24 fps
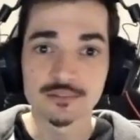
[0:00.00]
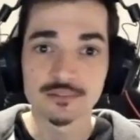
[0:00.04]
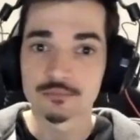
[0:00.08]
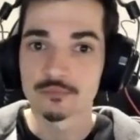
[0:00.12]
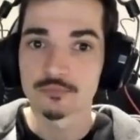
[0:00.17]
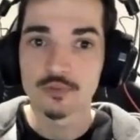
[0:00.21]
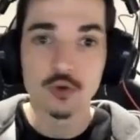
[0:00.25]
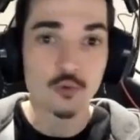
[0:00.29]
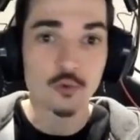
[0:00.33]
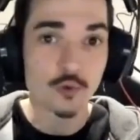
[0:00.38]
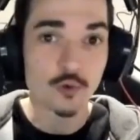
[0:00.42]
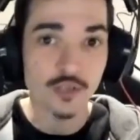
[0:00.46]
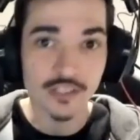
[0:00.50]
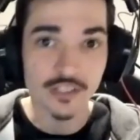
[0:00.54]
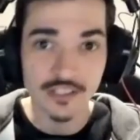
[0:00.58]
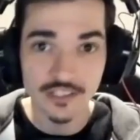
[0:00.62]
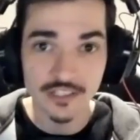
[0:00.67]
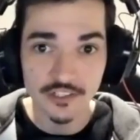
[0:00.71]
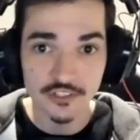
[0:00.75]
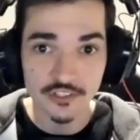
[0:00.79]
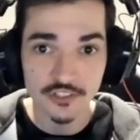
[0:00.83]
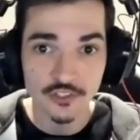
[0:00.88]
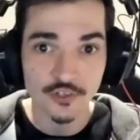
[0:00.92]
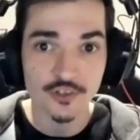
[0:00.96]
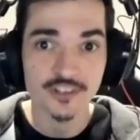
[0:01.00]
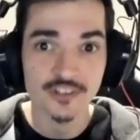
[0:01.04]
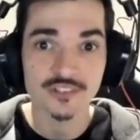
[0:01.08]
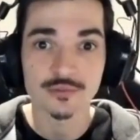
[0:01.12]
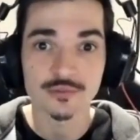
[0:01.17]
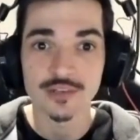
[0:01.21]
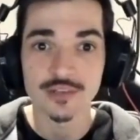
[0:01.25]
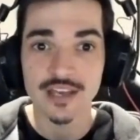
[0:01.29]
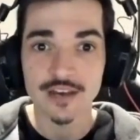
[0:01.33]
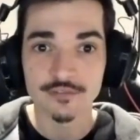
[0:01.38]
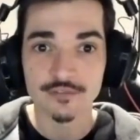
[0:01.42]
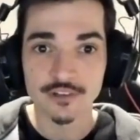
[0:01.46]
quality assurance.
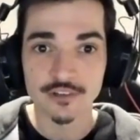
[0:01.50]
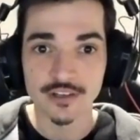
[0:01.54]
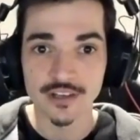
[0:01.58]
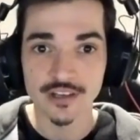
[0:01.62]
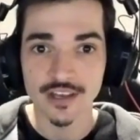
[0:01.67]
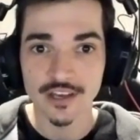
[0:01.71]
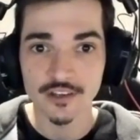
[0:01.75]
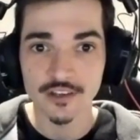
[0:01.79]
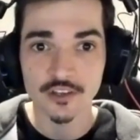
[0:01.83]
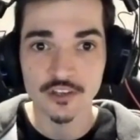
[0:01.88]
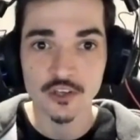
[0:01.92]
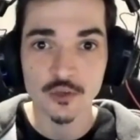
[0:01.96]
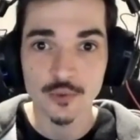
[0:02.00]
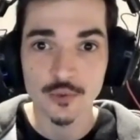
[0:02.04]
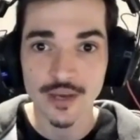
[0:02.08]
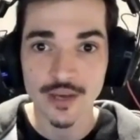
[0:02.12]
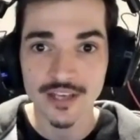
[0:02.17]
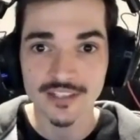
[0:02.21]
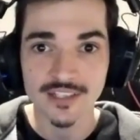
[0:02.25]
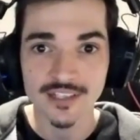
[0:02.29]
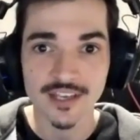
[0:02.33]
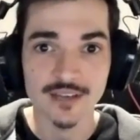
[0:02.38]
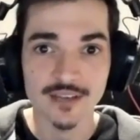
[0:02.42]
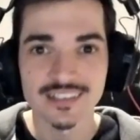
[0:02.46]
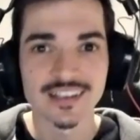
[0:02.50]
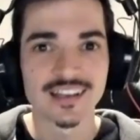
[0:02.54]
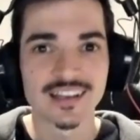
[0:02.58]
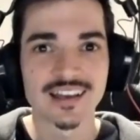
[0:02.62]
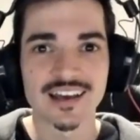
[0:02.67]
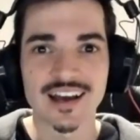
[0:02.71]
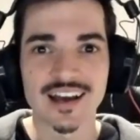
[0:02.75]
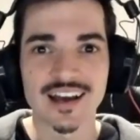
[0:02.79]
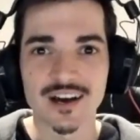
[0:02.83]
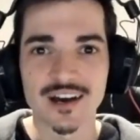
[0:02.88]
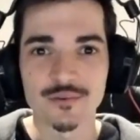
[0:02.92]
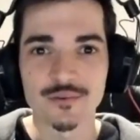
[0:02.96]
We have a, a QA team.
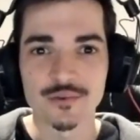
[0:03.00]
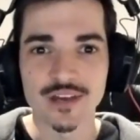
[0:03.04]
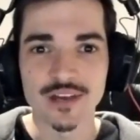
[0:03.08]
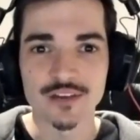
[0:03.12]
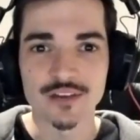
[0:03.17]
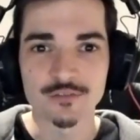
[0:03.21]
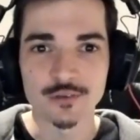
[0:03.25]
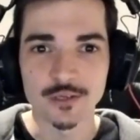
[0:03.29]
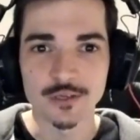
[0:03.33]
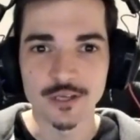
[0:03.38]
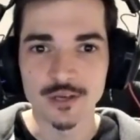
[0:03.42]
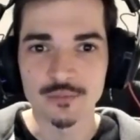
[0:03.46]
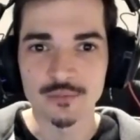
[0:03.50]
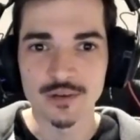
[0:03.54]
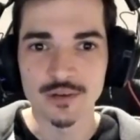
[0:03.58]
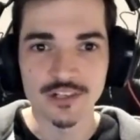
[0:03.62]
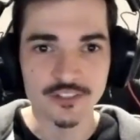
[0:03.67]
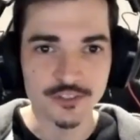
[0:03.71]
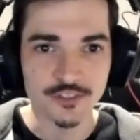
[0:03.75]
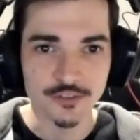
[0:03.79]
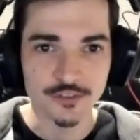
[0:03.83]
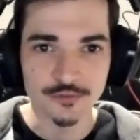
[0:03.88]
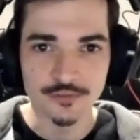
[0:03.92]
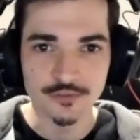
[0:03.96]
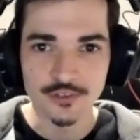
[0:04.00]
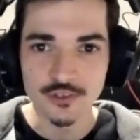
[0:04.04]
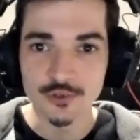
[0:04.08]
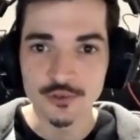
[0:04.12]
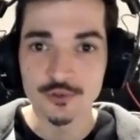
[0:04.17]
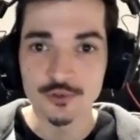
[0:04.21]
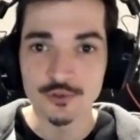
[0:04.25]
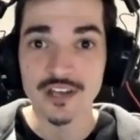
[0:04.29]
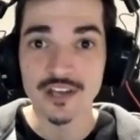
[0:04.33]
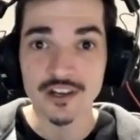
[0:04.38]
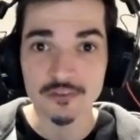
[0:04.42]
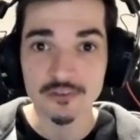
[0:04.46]
Um, we have a, a, bunch of new
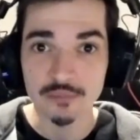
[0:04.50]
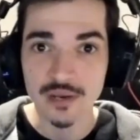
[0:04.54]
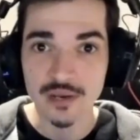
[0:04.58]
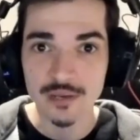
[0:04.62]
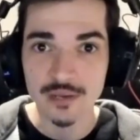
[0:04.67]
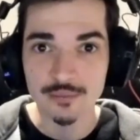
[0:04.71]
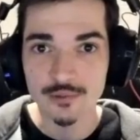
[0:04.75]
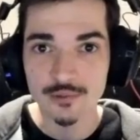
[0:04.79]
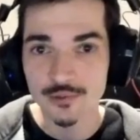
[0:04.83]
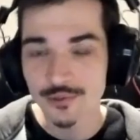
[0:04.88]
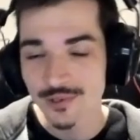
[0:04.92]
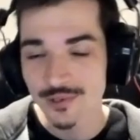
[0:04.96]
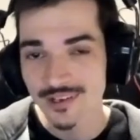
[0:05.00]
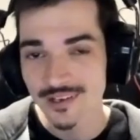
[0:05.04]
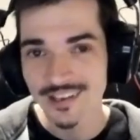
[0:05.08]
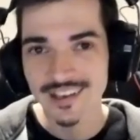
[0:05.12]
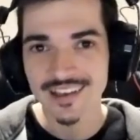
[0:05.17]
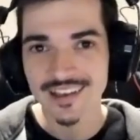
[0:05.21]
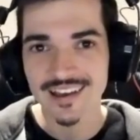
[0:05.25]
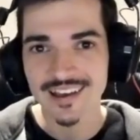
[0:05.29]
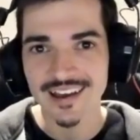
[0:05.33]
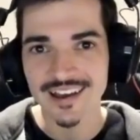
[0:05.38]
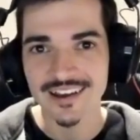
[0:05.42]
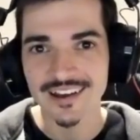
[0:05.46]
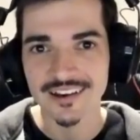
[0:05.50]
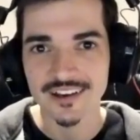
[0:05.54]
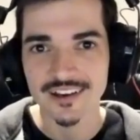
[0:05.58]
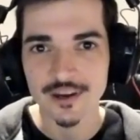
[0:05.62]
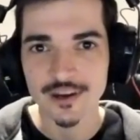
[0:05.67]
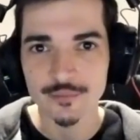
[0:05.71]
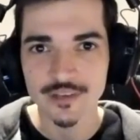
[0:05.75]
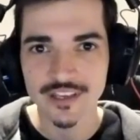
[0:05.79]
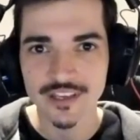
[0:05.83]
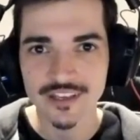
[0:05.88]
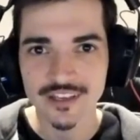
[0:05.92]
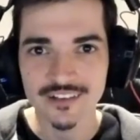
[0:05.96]
young people uh,
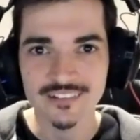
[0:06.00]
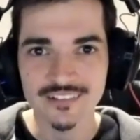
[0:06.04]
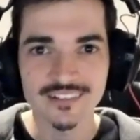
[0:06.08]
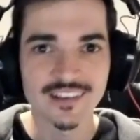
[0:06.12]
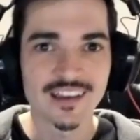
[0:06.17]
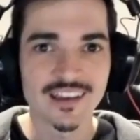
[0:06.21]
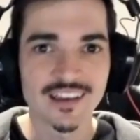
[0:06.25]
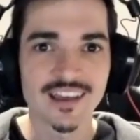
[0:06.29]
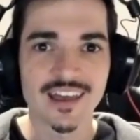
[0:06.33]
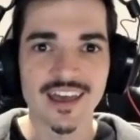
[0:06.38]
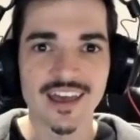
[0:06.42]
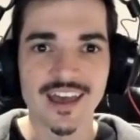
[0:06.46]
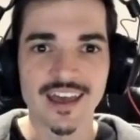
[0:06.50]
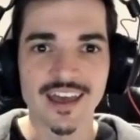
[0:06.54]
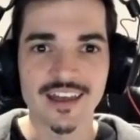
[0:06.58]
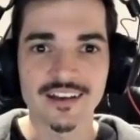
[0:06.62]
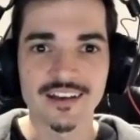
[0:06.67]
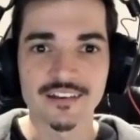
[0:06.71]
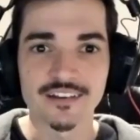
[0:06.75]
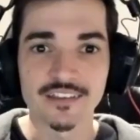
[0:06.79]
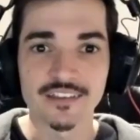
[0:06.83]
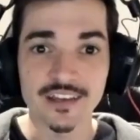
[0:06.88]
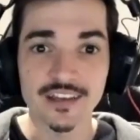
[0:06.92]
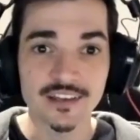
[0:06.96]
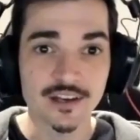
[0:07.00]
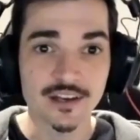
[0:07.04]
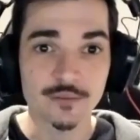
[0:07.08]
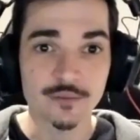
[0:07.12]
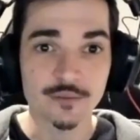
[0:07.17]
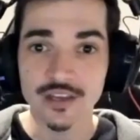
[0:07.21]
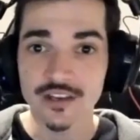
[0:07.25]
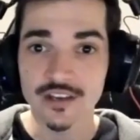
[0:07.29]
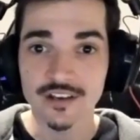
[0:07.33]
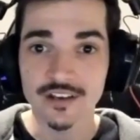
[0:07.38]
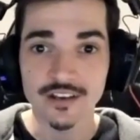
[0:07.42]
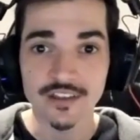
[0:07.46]
coming in, and they come
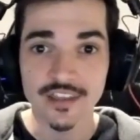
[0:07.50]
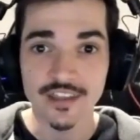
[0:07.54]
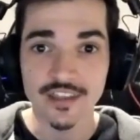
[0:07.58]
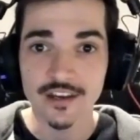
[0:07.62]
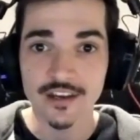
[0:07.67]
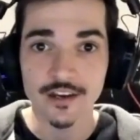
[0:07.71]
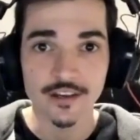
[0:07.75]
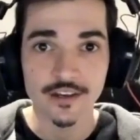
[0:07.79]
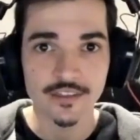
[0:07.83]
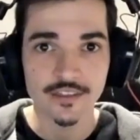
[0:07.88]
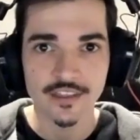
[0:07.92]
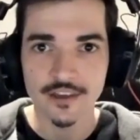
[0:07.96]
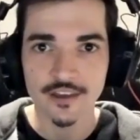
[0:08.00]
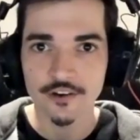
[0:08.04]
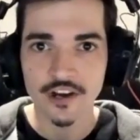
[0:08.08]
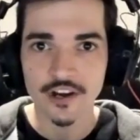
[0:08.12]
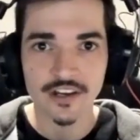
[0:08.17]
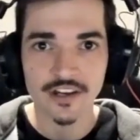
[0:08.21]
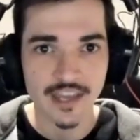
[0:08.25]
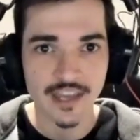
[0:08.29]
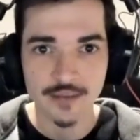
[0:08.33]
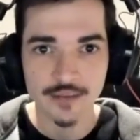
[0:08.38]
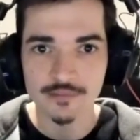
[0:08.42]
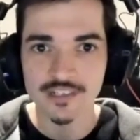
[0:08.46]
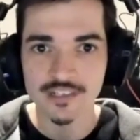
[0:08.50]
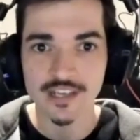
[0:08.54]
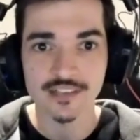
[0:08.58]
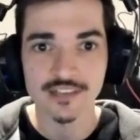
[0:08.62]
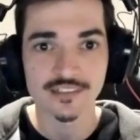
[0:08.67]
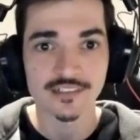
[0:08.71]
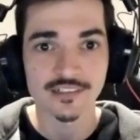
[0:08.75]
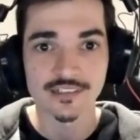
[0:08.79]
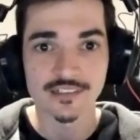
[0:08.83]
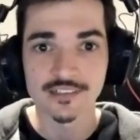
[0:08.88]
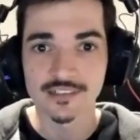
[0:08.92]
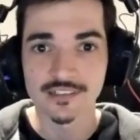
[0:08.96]
in and they're they're our game
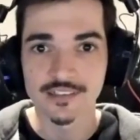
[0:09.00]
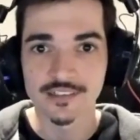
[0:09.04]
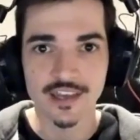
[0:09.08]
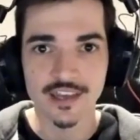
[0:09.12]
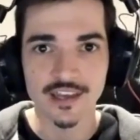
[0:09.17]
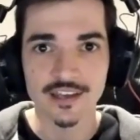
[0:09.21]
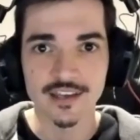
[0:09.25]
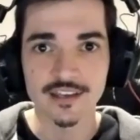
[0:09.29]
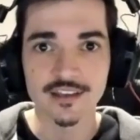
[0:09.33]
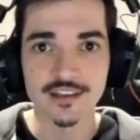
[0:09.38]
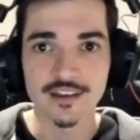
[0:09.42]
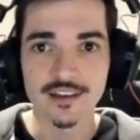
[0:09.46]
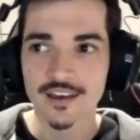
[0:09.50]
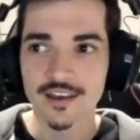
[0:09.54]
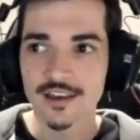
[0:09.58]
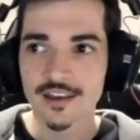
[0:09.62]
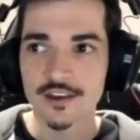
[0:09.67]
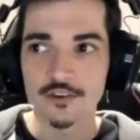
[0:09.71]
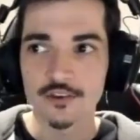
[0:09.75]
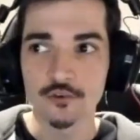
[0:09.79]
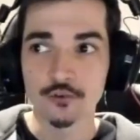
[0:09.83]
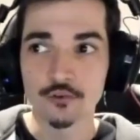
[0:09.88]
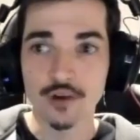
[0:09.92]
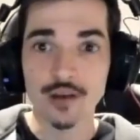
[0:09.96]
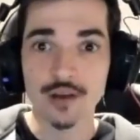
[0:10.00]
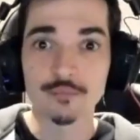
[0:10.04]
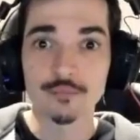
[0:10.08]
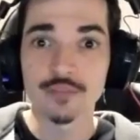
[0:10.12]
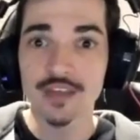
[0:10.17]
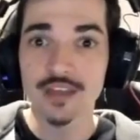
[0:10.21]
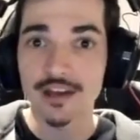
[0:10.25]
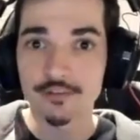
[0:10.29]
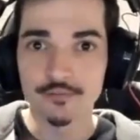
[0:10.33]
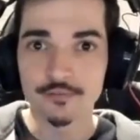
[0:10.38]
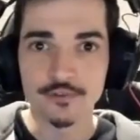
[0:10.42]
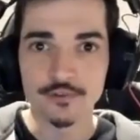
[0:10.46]
testers. They grab
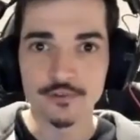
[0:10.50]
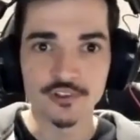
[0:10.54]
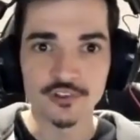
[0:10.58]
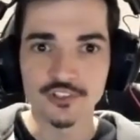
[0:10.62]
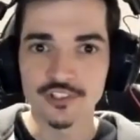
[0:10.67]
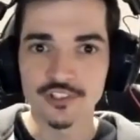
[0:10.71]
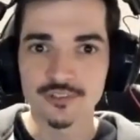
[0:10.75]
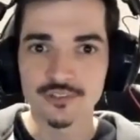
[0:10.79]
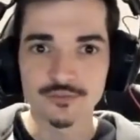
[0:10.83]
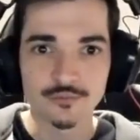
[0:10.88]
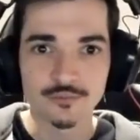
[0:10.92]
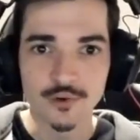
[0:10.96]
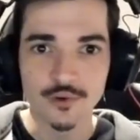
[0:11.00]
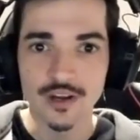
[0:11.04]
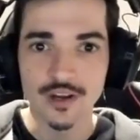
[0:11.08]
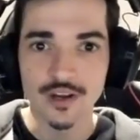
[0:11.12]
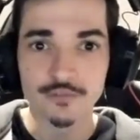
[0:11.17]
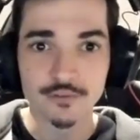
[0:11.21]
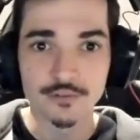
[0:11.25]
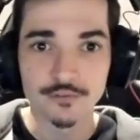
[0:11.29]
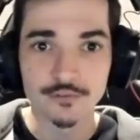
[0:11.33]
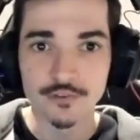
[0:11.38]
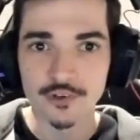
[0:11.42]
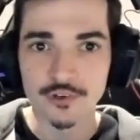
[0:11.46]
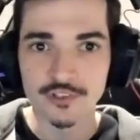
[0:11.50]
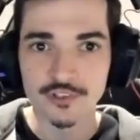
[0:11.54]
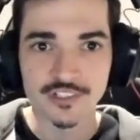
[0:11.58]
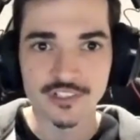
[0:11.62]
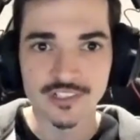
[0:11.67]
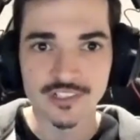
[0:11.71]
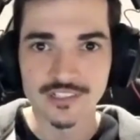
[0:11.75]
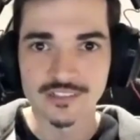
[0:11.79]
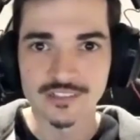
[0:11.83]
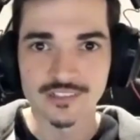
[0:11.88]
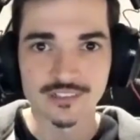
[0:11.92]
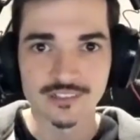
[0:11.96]
that version, whatever version
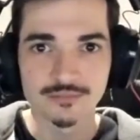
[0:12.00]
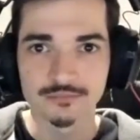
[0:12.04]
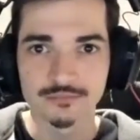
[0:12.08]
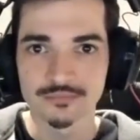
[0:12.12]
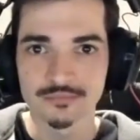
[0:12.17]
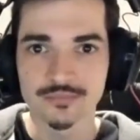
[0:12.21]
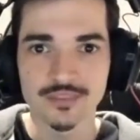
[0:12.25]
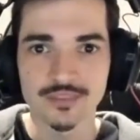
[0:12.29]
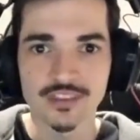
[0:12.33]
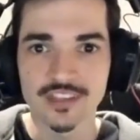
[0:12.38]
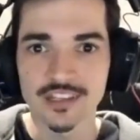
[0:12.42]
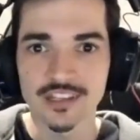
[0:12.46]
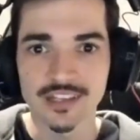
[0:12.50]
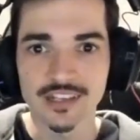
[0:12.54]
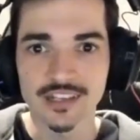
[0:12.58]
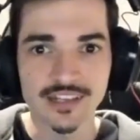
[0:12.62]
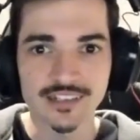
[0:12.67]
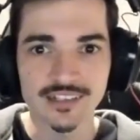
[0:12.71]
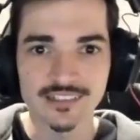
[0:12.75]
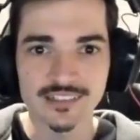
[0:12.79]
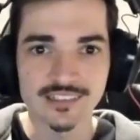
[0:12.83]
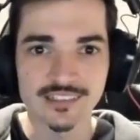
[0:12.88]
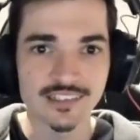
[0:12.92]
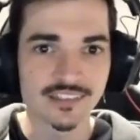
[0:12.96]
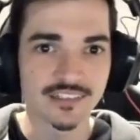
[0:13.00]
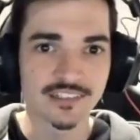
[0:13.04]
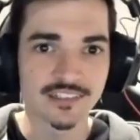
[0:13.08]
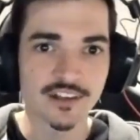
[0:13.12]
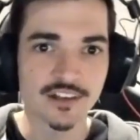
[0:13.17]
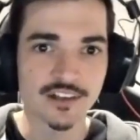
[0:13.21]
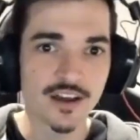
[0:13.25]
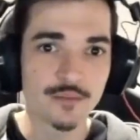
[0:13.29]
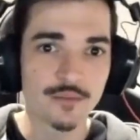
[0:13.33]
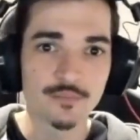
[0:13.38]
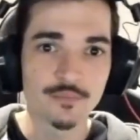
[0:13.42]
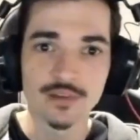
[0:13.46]
is the latest at the
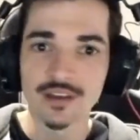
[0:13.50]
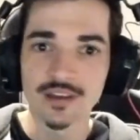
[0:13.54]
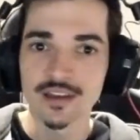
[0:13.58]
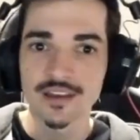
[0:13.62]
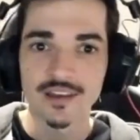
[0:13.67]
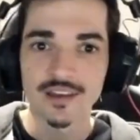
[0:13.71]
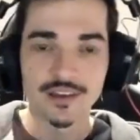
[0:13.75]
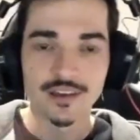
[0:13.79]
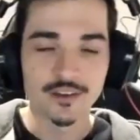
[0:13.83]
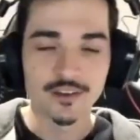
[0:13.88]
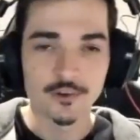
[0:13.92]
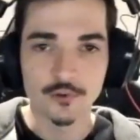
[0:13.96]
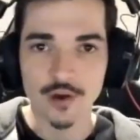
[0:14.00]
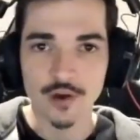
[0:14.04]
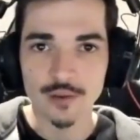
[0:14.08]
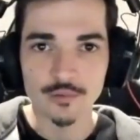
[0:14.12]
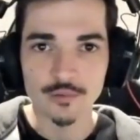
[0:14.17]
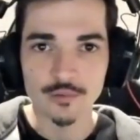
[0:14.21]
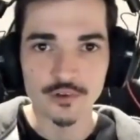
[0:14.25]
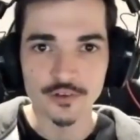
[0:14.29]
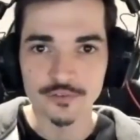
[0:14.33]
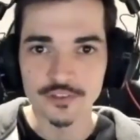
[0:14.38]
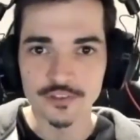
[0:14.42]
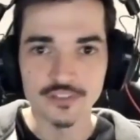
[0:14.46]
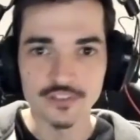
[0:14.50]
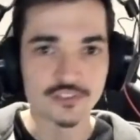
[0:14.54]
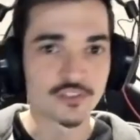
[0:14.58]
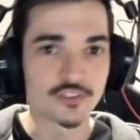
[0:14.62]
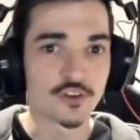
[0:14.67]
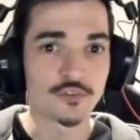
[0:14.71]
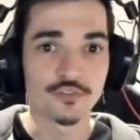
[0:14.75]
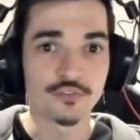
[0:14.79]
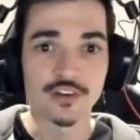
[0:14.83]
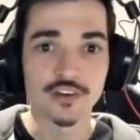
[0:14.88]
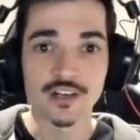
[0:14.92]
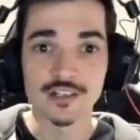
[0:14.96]
time, grab it off the
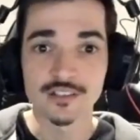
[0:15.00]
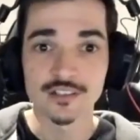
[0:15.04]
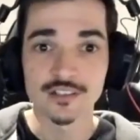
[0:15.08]
server,